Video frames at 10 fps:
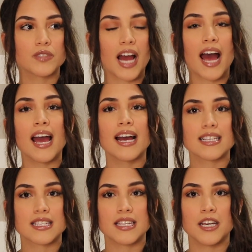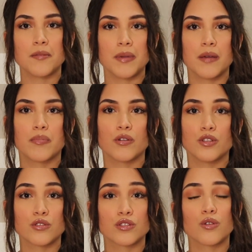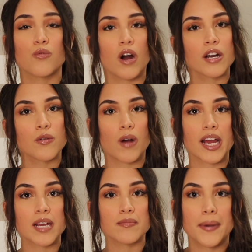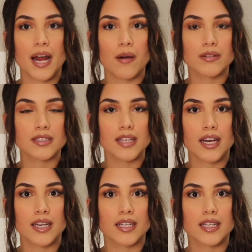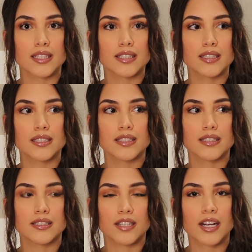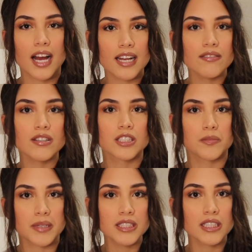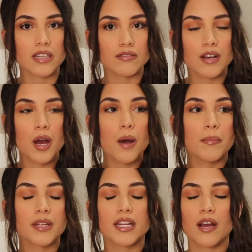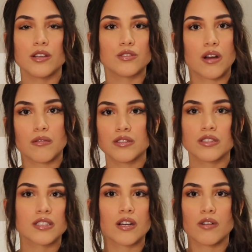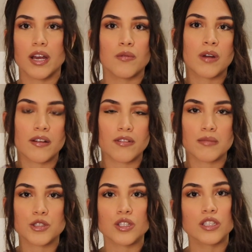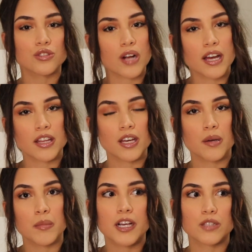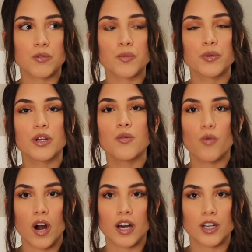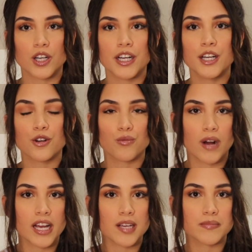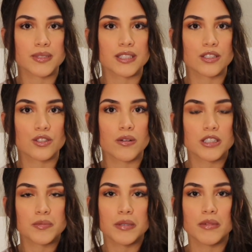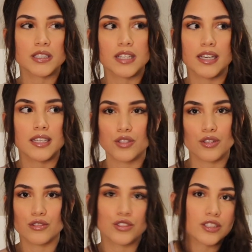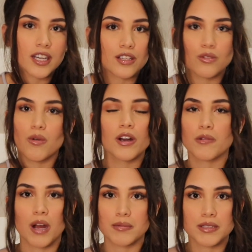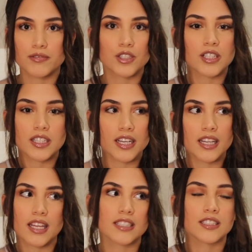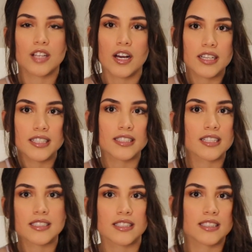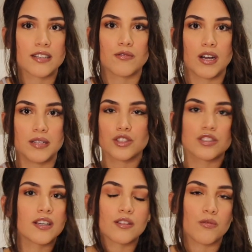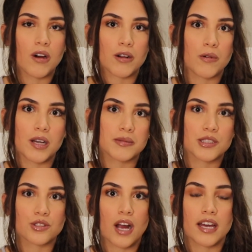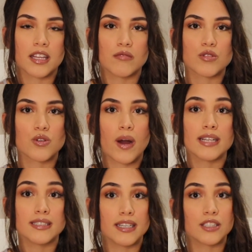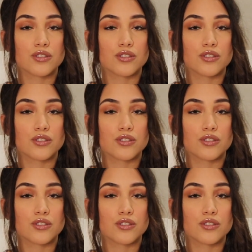I had seen people use the water wipe, but I was like, they're kind of expensive. But then I was just like, okay, whatever, I'm just gonna try them, because we're putting water in our wipes. So it's pretty much like, you know, just get the water wipes. If you're gonna get like this Huggies like sensitive wipe, just get the water wipes and try them. So I did